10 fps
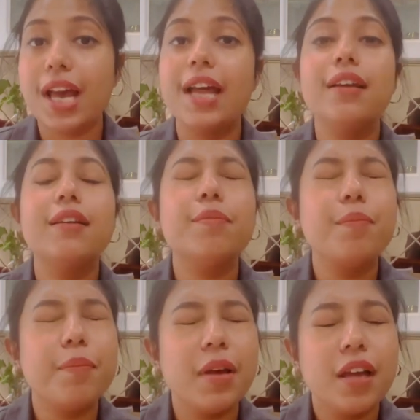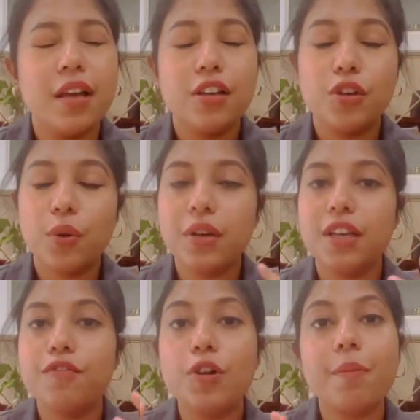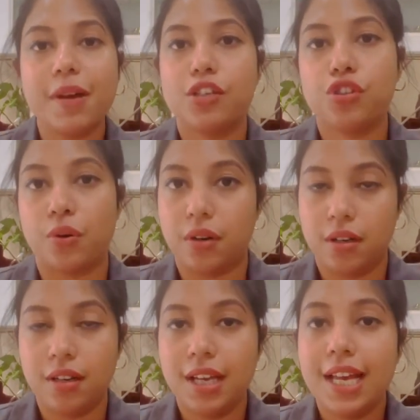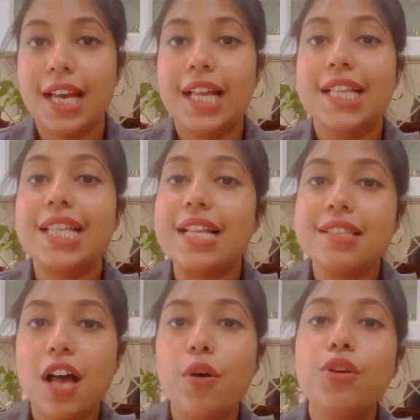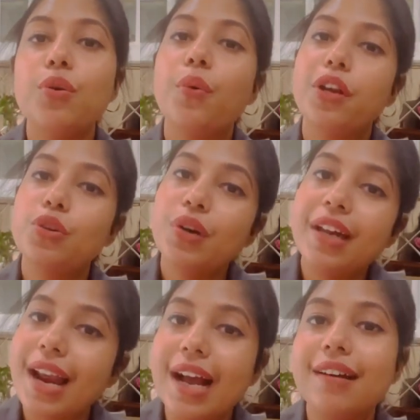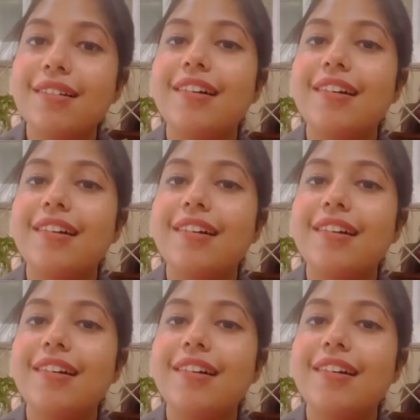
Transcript: And, you know, give your best shot. That's how you're going to crack